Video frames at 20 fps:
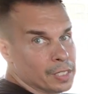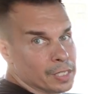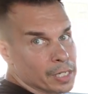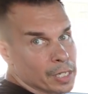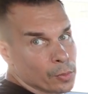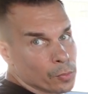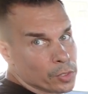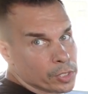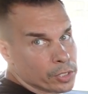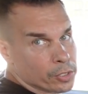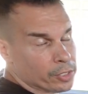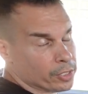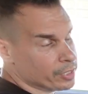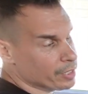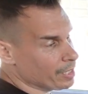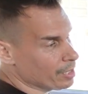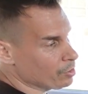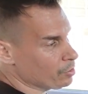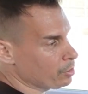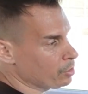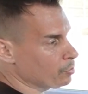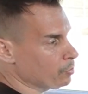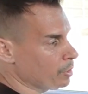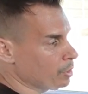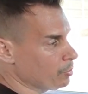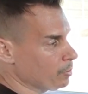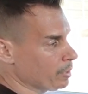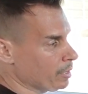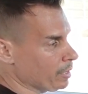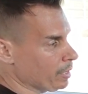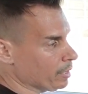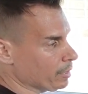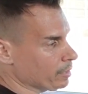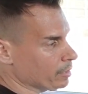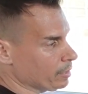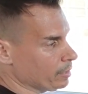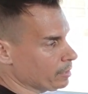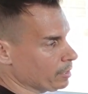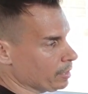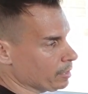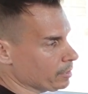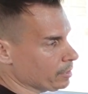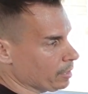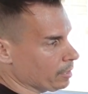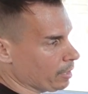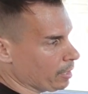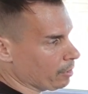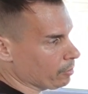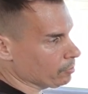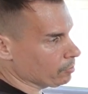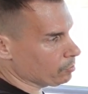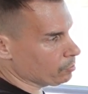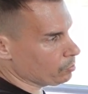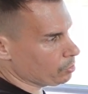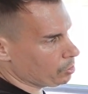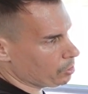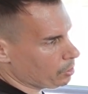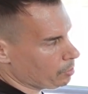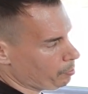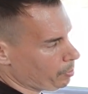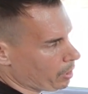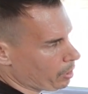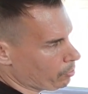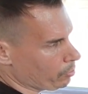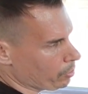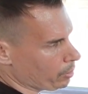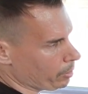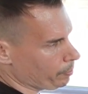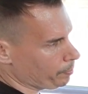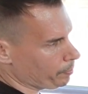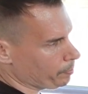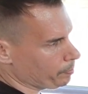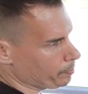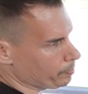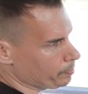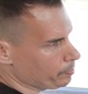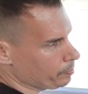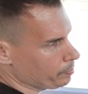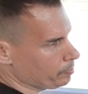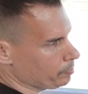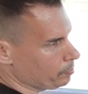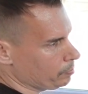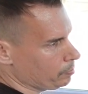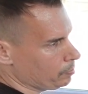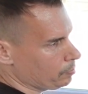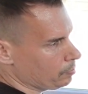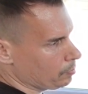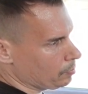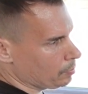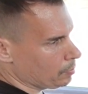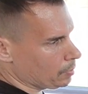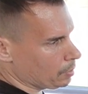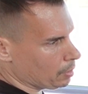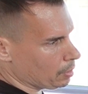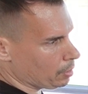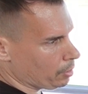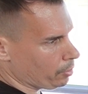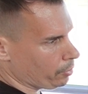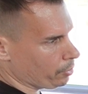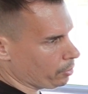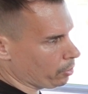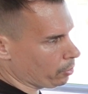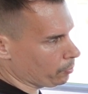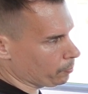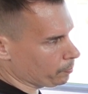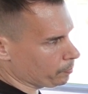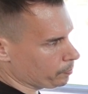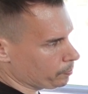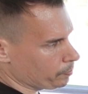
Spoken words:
and with our accessory switch we can actually test it out. Should power up. There you go.